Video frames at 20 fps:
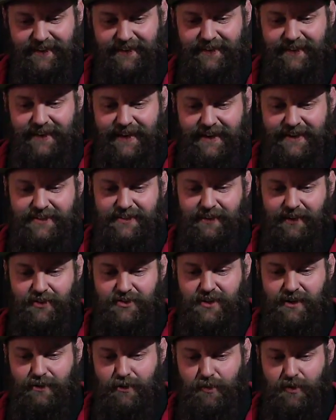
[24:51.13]

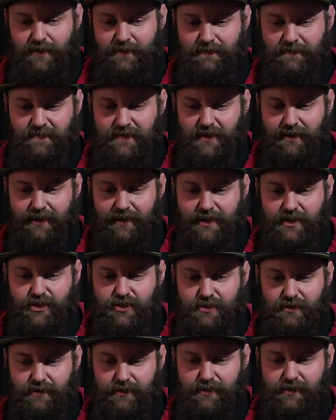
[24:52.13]
Excellent, gentlemen. I
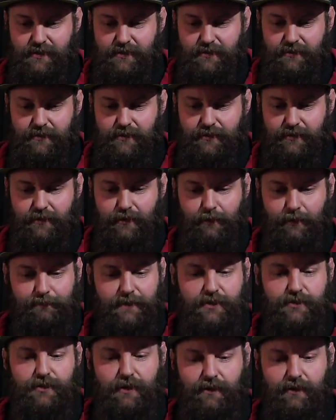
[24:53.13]
assure you, you'll not
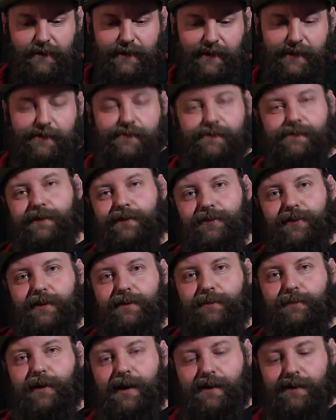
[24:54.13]
be sorry,
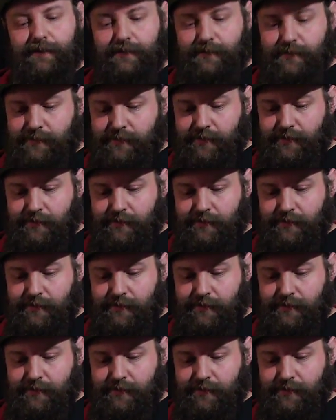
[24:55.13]
says Marcus.